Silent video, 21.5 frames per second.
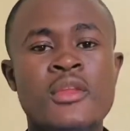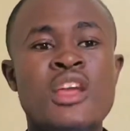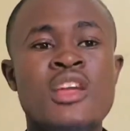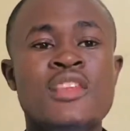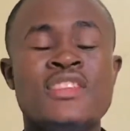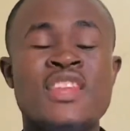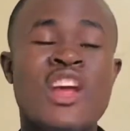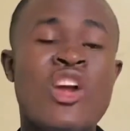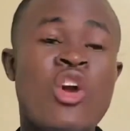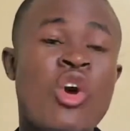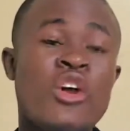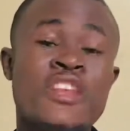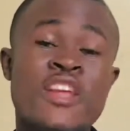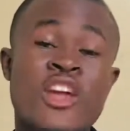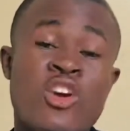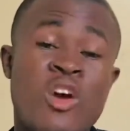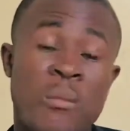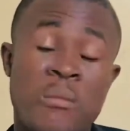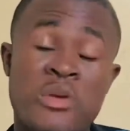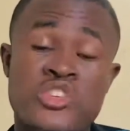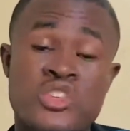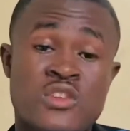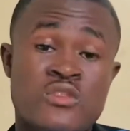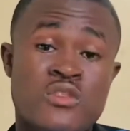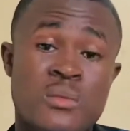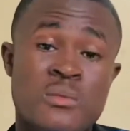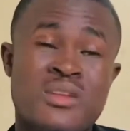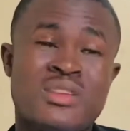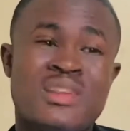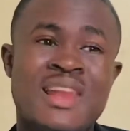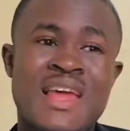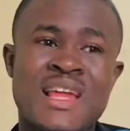they cut a commission from
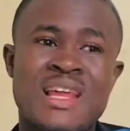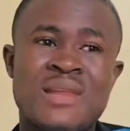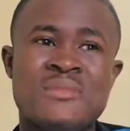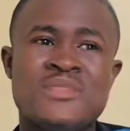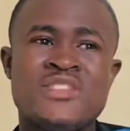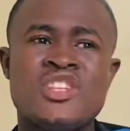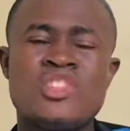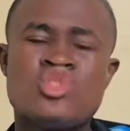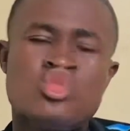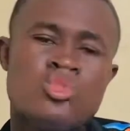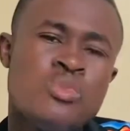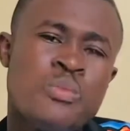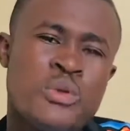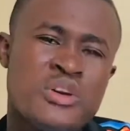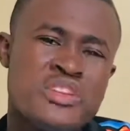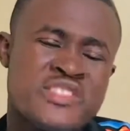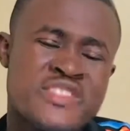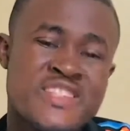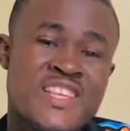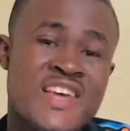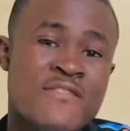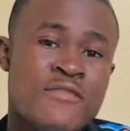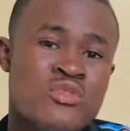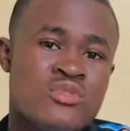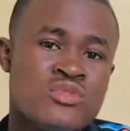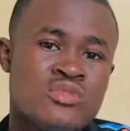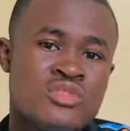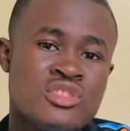it, like let me say 2.7